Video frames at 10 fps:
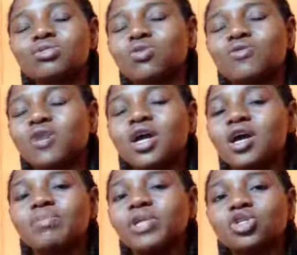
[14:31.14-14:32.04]
make sure you
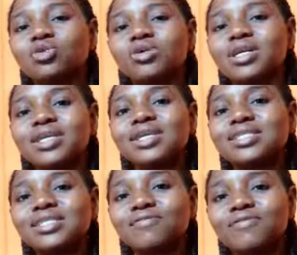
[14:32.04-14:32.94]
creatively
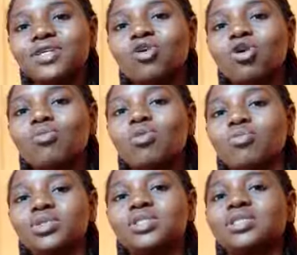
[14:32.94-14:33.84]
come up with
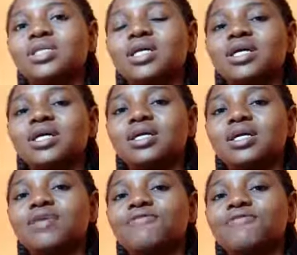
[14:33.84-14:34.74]
a
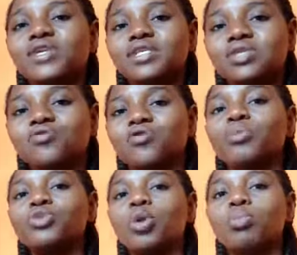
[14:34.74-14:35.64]
phrase from your book,
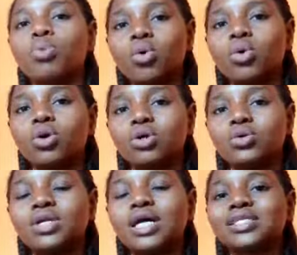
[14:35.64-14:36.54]
that can
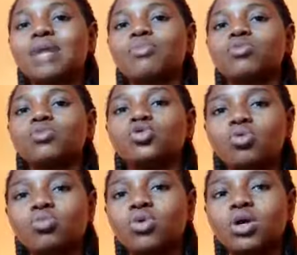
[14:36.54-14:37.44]
promote your book. And
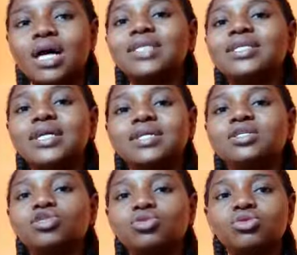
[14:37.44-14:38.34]
then you should
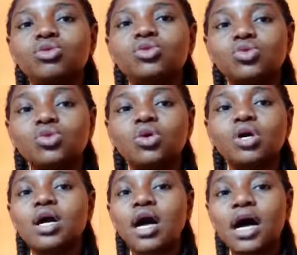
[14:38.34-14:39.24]
also have
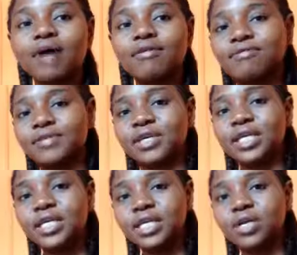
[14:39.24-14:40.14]
a link
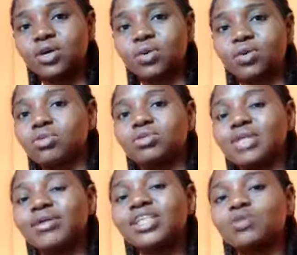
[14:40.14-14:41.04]
or direct people
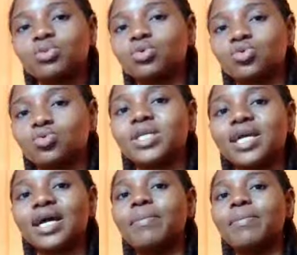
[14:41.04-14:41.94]
to where they can buy
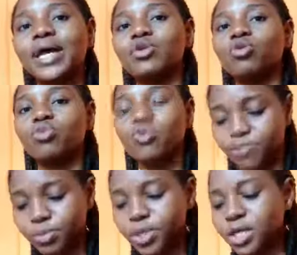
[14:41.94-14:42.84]
your book from.
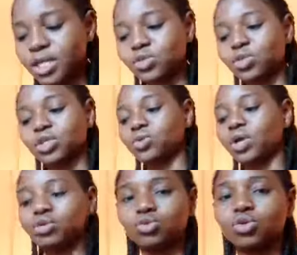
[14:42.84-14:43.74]
That's one thing you can do.
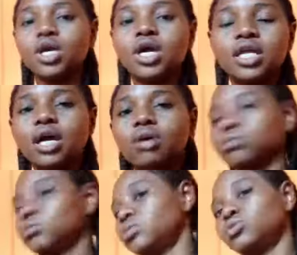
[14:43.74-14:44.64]
Now,
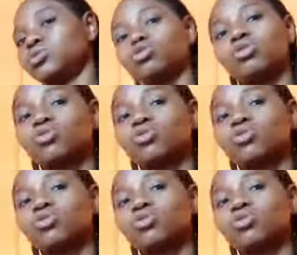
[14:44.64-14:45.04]
do you also have a